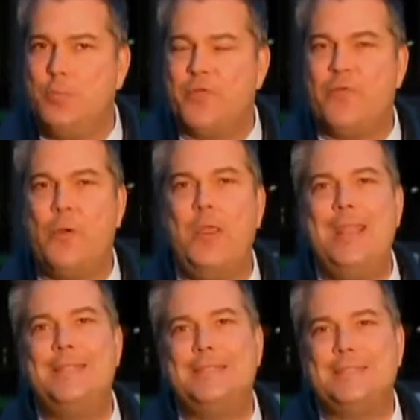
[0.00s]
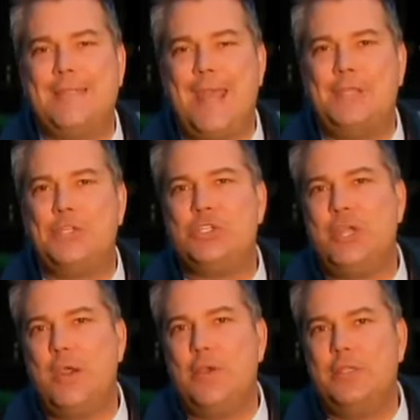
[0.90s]
preferring instead to
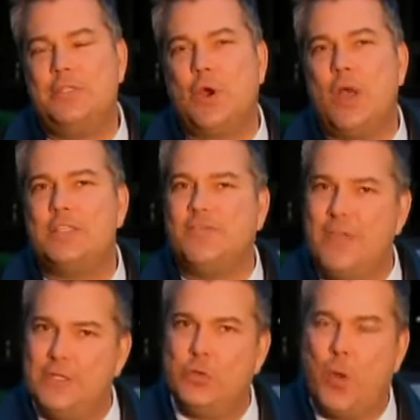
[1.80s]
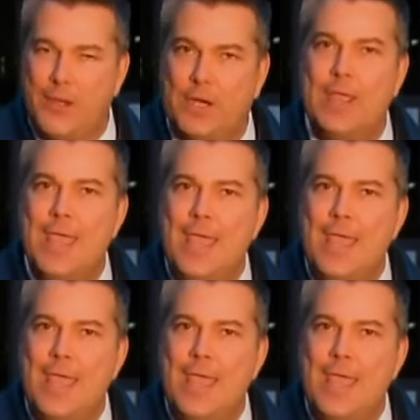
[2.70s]
share his thoughts via Twitter.